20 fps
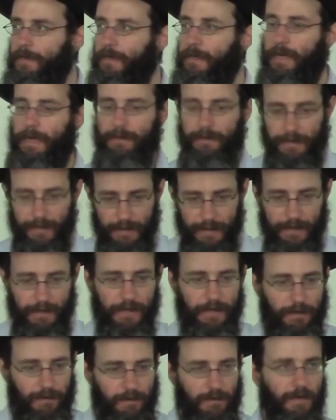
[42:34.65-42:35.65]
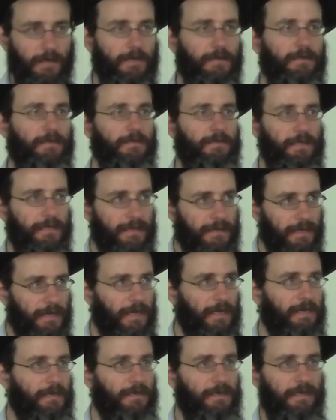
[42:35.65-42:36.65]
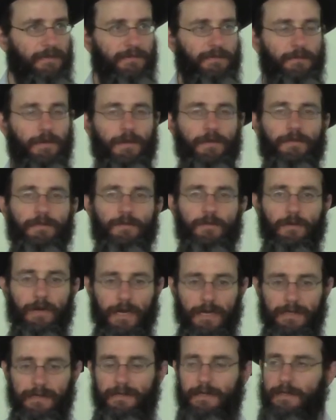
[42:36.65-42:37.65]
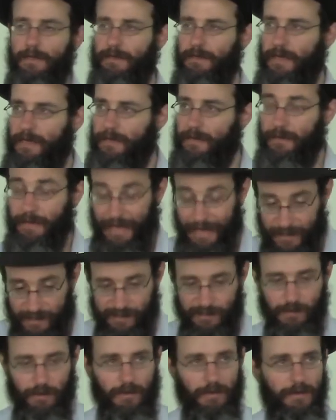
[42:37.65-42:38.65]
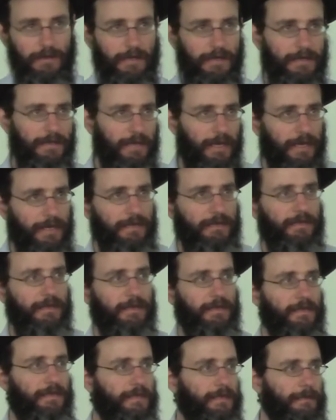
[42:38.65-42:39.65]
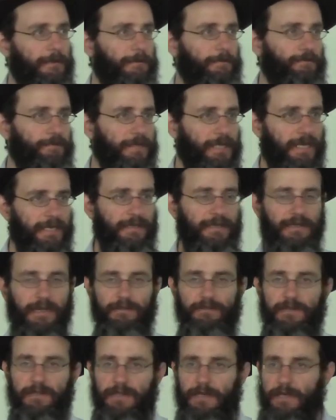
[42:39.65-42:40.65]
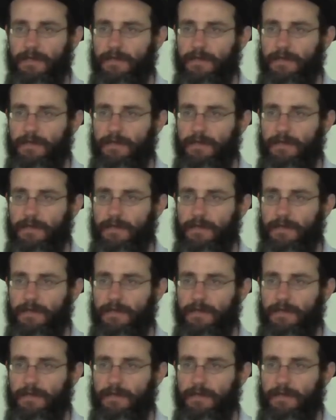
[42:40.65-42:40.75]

And again, later on, Yitzchak gives birth to Isaac and Esau and Isaac. Isaac